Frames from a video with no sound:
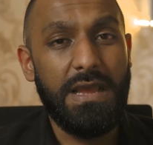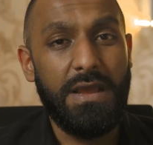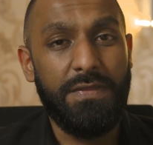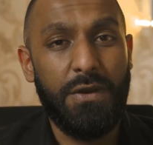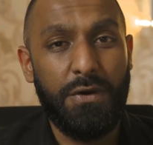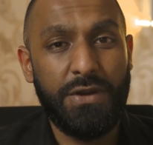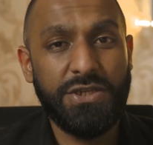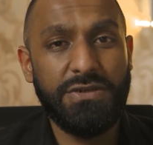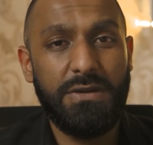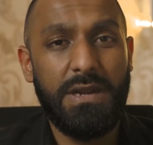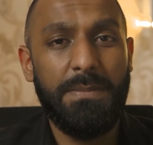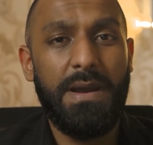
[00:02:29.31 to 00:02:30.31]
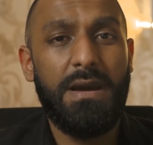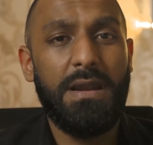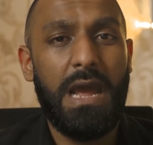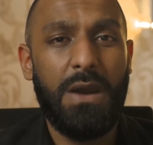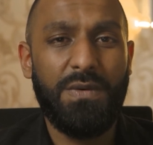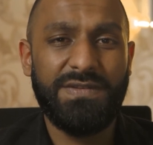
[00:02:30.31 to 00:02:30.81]
The original Le Mal,
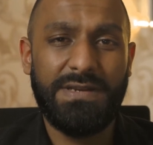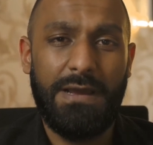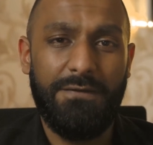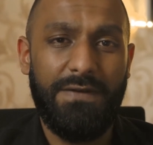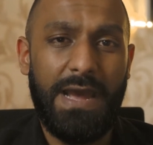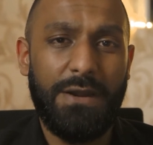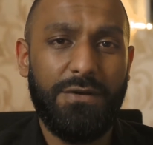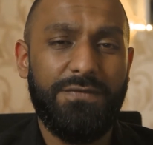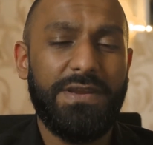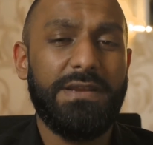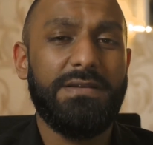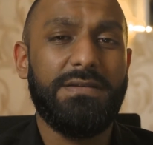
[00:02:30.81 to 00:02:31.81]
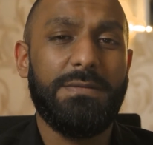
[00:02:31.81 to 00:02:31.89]
I wasn't a fan of it.